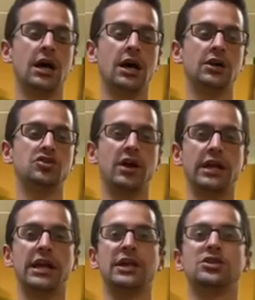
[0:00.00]
trying
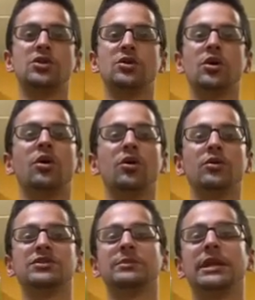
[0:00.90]
not to
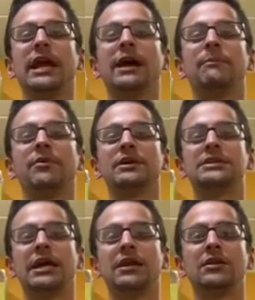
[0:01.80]
ultimately
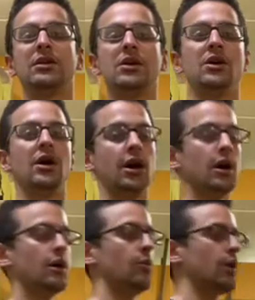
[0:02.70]
hyperextend
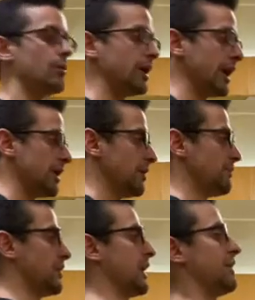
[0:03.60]
where we end
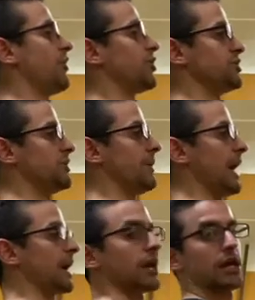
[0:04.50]
up kind of arching the
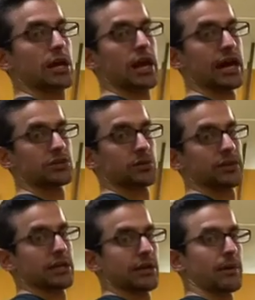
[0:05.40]
back as we're
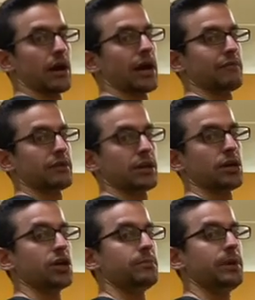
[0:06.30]
thinking about having like a
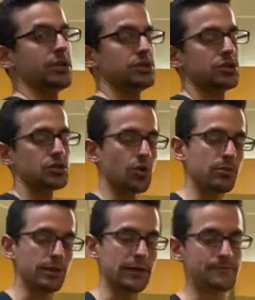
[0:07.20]
good pinch in the shoulder
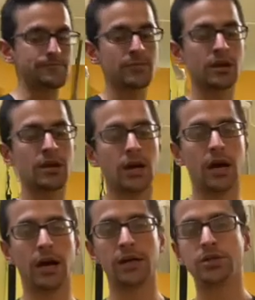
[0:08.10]
blade.
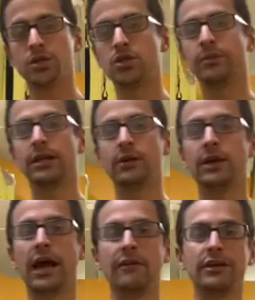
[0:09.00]
So assuming that we
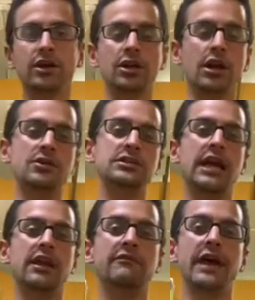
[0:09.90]
have a good
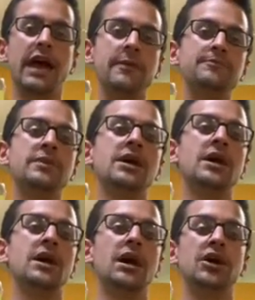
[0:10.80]
understanding of
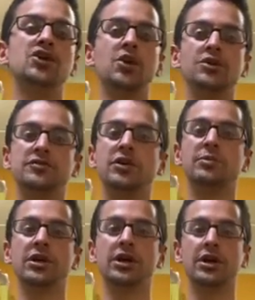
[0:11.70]
that, shoulders feel
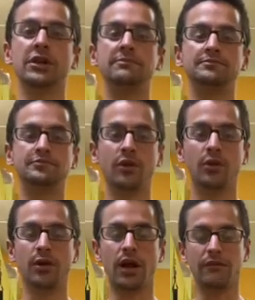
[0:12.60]
pretty good, or
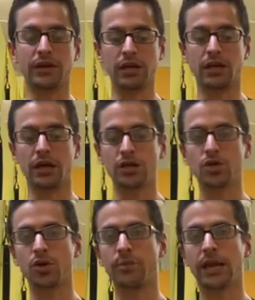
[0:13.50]
we don't have any
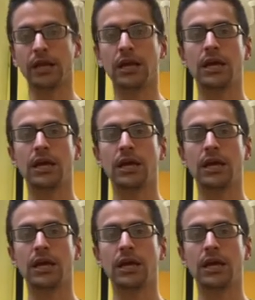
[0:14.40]
shoulder pain,